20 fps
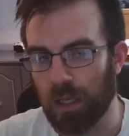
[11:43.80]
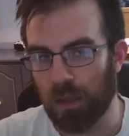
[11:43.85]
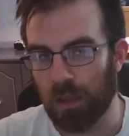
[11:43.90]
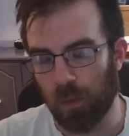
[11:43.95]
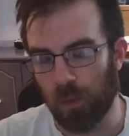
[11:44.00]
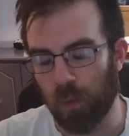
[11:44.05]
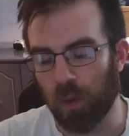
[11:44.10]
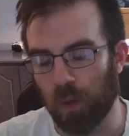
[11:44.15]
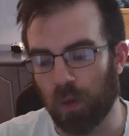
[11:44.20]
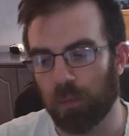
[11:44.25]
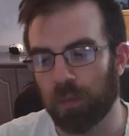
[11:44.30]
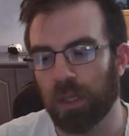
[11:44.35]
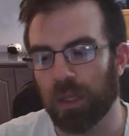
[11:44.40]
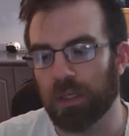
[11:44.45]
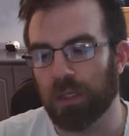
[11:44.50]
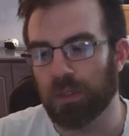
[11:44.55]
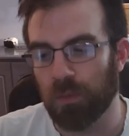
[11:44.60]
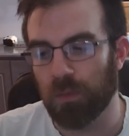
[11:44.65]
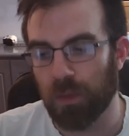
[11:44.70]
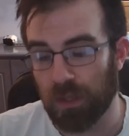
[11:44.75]
in the
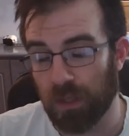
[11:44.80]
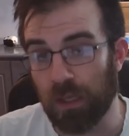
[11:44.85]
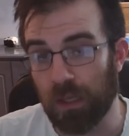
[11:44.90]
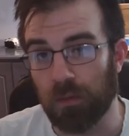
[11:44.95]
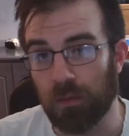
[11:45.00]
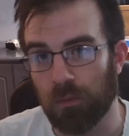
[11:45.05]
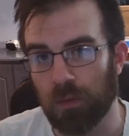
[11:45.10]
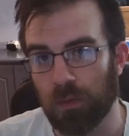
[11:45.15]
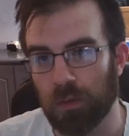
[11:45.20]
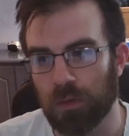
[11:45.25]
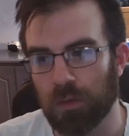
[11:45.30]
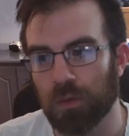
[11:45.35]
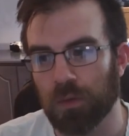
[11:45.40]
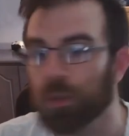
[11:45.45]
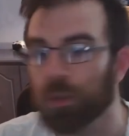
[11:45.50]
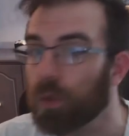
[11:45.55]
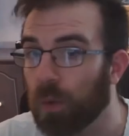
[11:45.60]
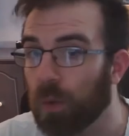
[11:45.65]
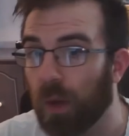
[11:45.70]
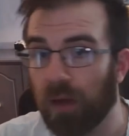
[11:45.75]
workplace with individuals
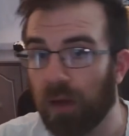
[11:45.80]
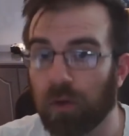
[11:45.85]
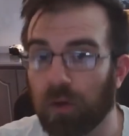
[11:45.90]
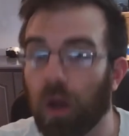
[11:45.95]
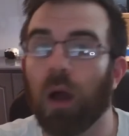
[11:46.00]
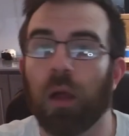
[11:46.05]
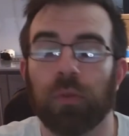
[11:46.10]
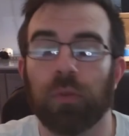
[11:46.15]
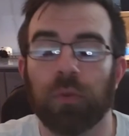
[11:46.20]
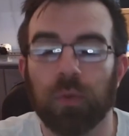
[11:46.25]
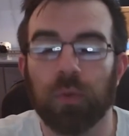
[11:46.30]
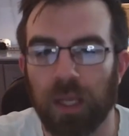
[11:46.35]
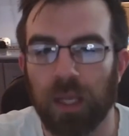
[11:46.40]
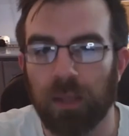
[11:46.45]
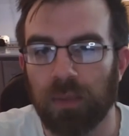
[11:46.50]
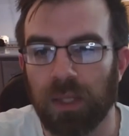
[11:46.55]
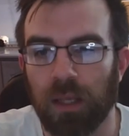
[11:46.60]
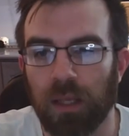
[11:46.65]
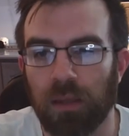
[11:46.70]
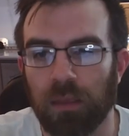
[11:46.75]
who have gone through
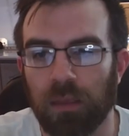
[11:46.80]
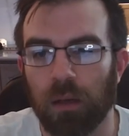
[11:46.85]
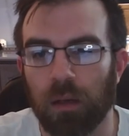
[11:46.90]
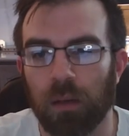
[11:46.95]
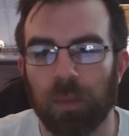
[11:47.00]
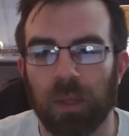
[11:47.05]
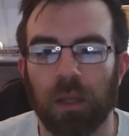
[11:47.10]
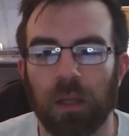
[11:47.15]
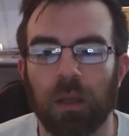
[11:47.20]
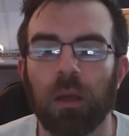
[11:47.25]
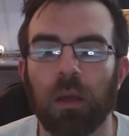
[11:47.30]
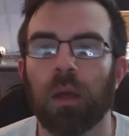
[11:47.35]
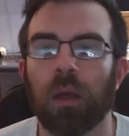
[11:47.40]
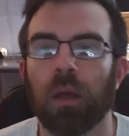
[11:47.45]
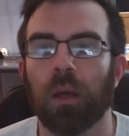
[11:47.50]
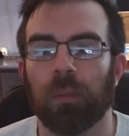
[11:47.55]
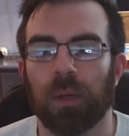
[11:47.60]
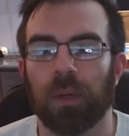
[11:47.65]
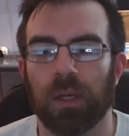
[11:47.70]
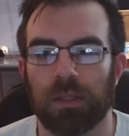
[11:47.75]
ABA therapy,
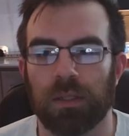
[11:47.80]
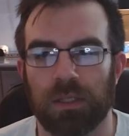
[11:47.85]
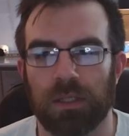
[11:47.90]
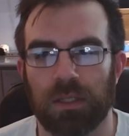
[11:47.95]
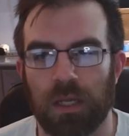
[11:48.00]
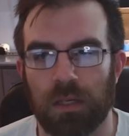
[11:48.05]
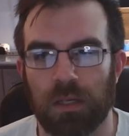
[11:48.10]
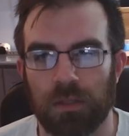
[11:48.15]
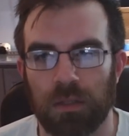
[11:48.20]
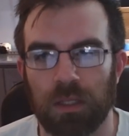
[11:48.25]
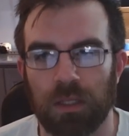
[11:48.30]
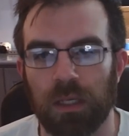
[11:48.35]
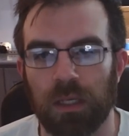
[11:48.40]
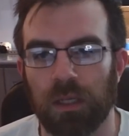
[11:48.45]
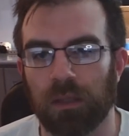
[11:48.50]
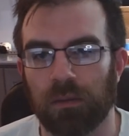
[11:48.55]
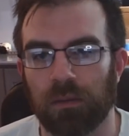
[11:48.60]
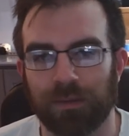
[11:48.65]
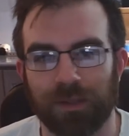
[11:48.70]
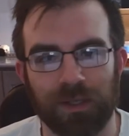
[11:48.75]
but it's
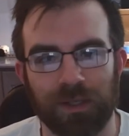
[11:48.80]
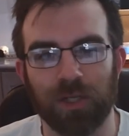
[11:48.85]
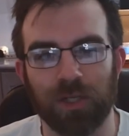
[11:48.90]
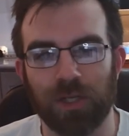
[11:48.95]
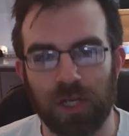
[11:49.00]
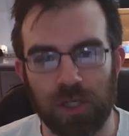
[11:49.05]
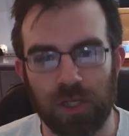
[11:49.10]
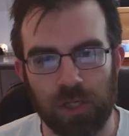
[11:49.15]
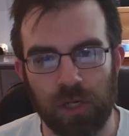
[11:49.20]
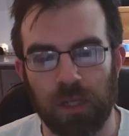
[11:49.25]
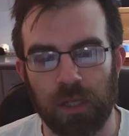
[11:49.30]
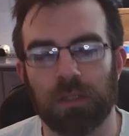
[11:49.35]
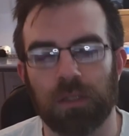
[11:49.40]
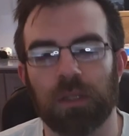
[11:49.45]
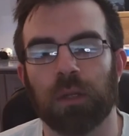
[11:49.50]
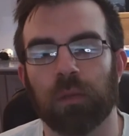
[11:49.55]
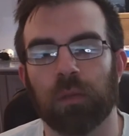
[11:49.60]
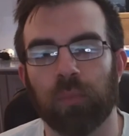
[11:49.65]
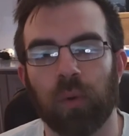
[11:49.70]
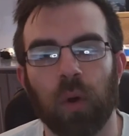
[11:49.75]
essentially conditioning to
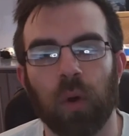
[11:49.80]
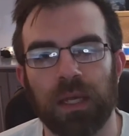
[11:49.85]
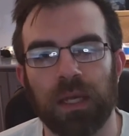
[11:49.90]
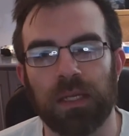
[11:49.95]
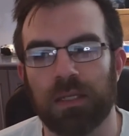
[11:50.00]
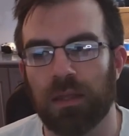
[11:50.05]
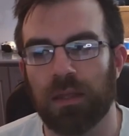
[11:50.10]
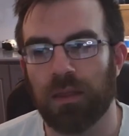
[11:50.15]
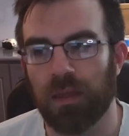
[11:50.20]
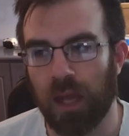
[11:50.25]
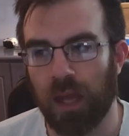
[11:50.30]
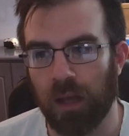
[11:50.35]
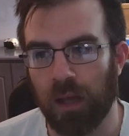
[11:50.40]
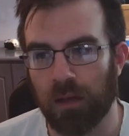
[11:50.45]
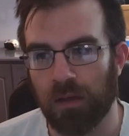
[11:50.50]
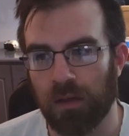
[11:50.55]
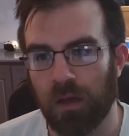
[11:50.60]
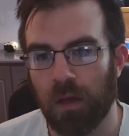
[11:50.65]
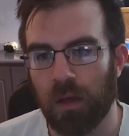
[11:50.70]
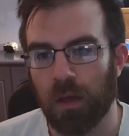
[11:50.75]
the point that
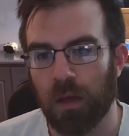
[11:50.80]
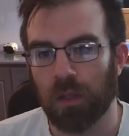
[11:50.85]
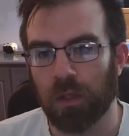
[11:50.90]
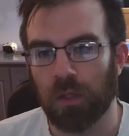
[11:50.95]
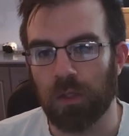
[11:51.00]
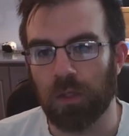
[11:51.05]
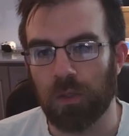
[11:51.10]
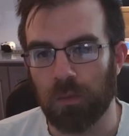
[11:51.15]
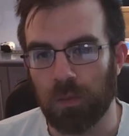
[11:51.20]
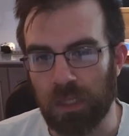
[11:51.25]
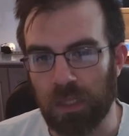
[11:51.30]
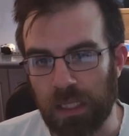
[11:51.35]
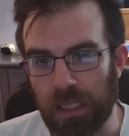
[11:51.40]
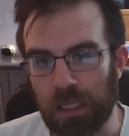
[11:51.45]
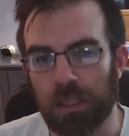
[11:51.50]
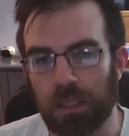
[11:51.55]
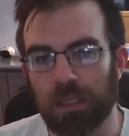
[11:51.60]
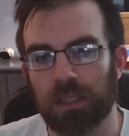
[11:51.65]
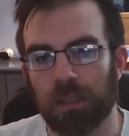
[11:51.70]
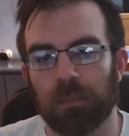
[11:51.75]
you
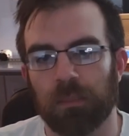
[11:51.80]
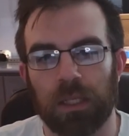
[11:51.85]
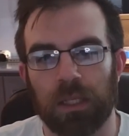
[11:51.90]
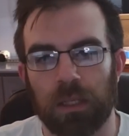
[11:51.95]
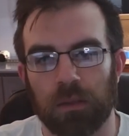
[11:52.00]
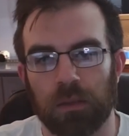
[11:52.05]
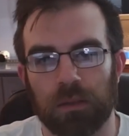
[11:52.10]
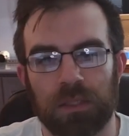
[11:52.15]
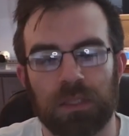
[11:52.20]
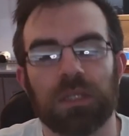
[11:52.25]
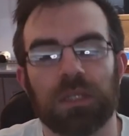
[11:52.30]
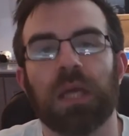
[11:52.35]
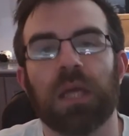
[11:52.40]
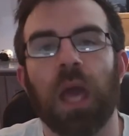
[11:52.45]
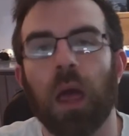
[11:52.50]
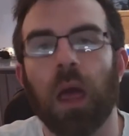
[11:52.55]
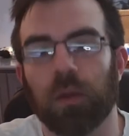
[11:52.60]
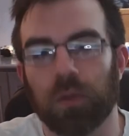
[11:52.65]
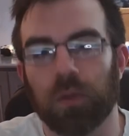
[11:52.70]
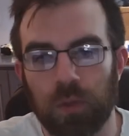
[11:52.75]
need somebody else to
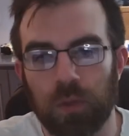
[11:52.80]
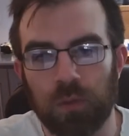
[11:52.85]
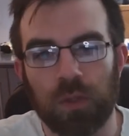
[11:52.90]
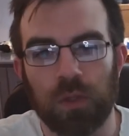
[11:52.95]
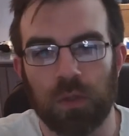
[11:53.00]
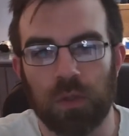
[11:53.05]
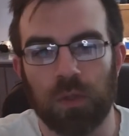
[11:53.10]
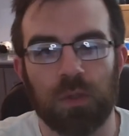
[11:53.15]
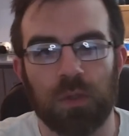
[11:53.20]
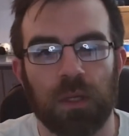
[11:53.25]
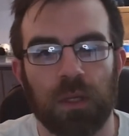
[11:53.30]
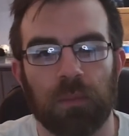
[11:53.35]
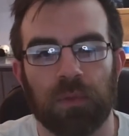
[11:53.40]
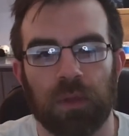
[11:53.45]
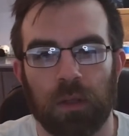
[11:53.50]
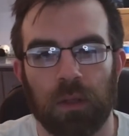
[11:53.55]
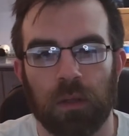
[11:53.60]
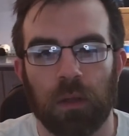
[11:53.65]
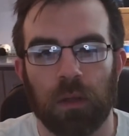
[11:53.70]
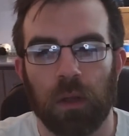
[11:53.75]
tell you to do
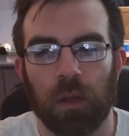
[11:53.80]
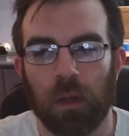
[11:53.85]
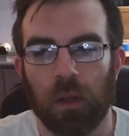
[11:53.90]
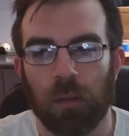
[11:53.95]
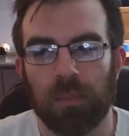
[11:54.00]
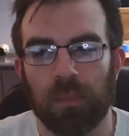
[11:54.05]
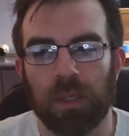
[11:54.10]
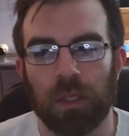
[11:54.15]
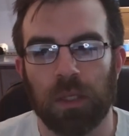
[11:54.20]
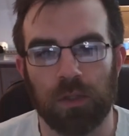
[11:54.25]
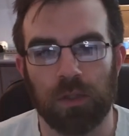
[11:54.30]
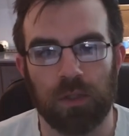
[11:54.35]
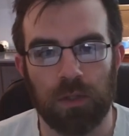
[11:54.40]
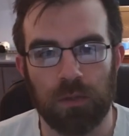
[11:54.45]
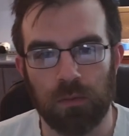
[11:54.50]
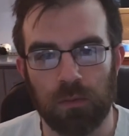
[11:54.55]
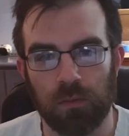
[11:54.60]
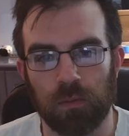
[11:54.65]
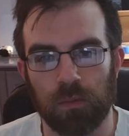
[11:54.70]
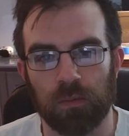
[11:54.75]
something because
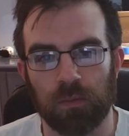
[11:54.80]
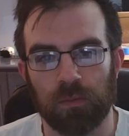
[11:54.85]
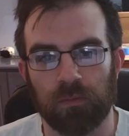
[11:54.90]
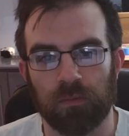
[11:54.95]
you